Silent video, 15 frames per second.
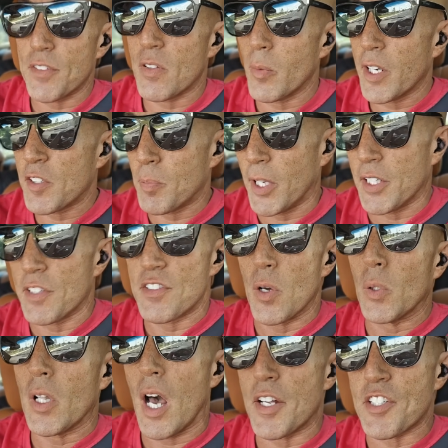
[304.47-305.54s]
So we explained there's no
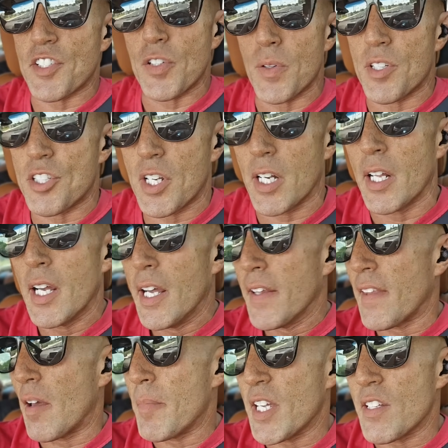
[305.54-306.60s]
logic to the shit.
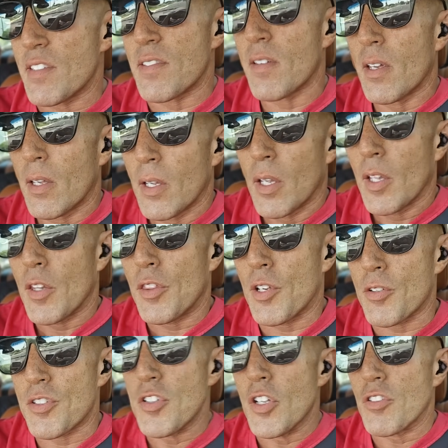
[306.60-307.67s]
That means
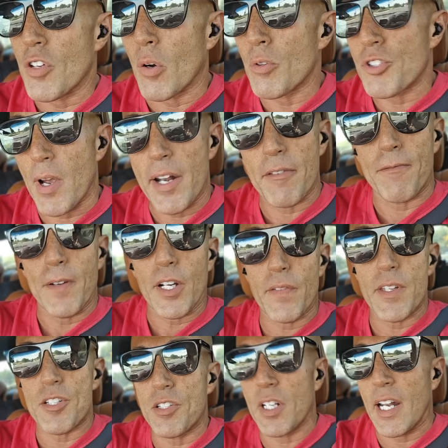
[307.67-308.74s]
don't try to figure
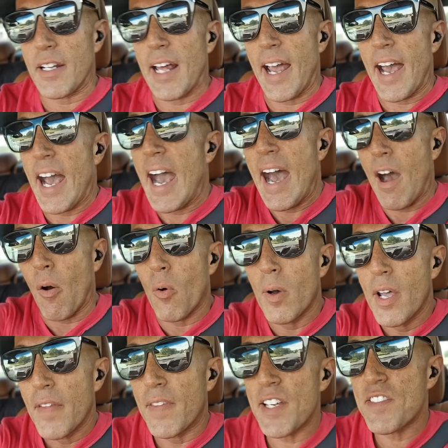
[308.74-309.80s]
the shit how.
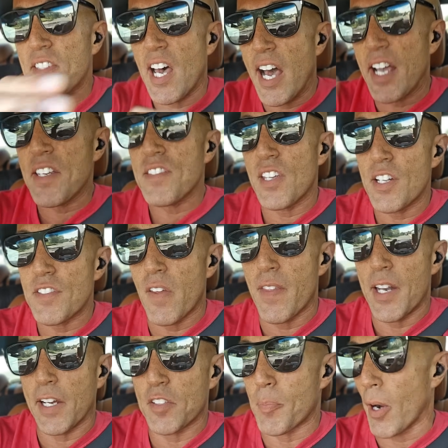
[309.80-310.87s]
This ties into the
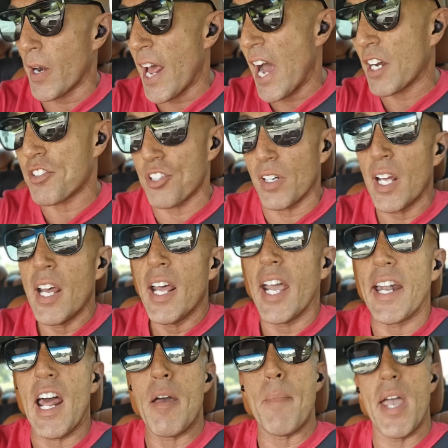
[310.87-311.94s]
next part, action.
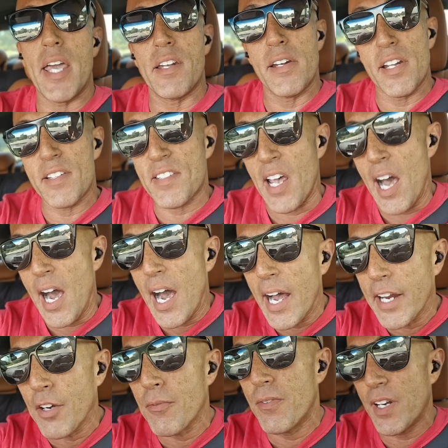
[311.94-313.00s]
And I made an
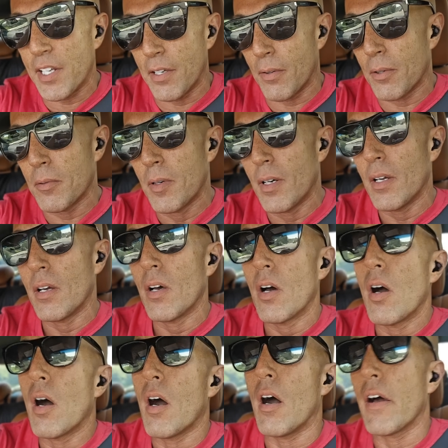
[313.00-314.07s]
entire video
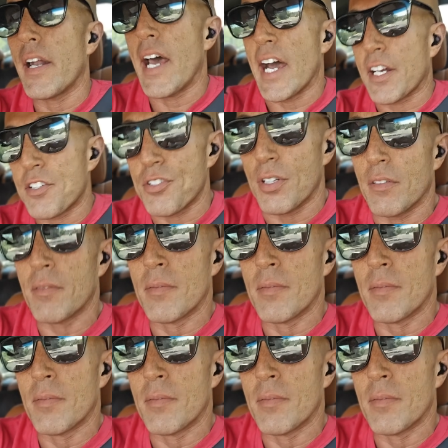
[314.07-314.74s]
on action.